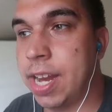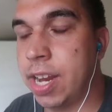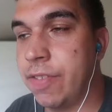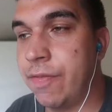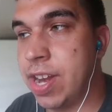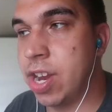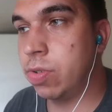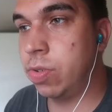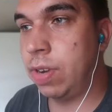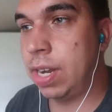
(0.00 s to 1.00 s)
editing the
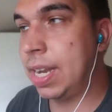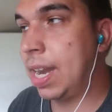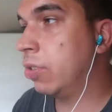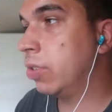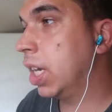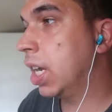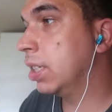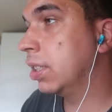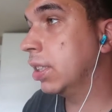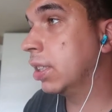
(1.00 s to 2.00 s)
video right now, you
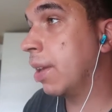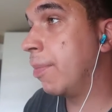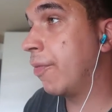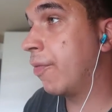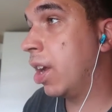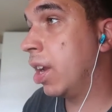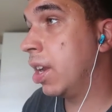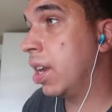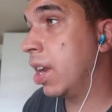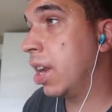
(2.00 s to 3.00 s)
guys. It's gonna be
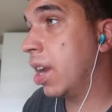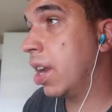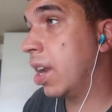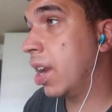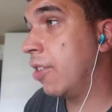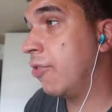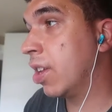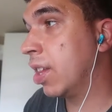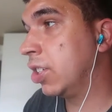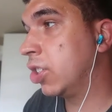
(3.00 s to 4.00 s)
fun and
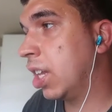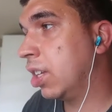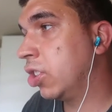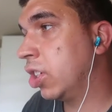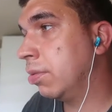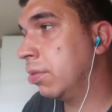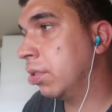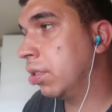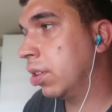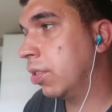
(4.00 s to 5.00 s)
really challenging.
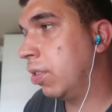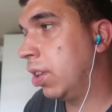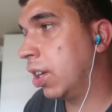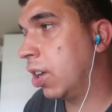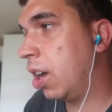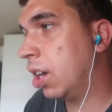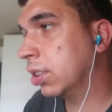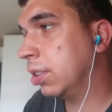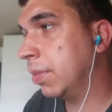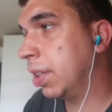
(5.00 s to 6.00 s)
It's really
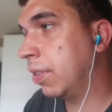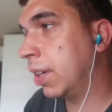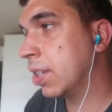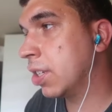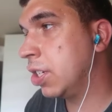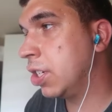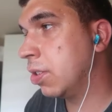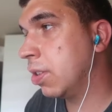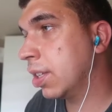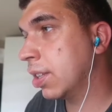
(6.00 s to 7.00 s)
awesome that we get to
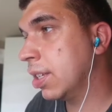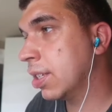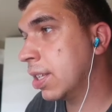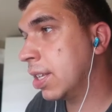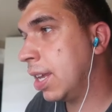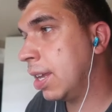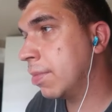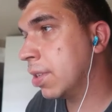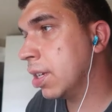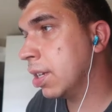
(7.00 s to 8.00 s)
do like this
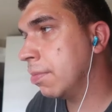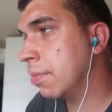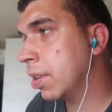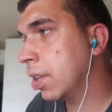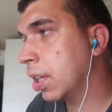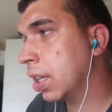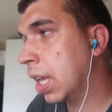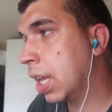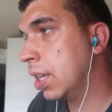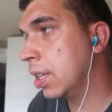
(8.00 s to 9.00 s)
game time,
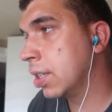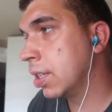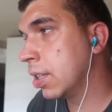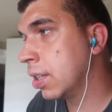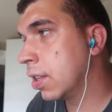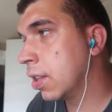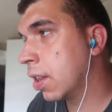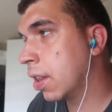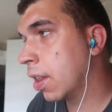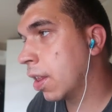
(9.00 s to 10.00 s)
because
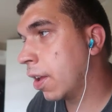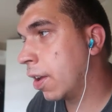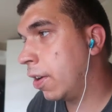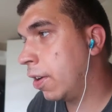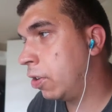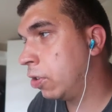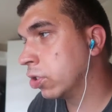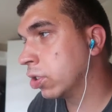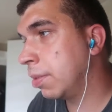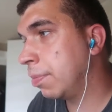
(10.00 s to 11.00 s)

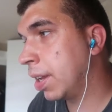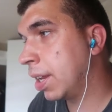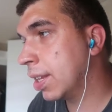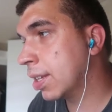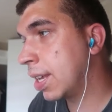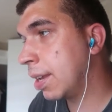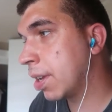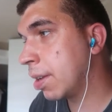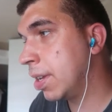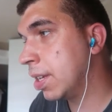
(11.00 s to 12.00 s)
honestly, playing this game
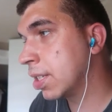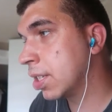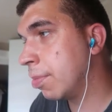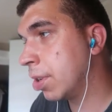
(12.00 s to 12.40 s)
time is so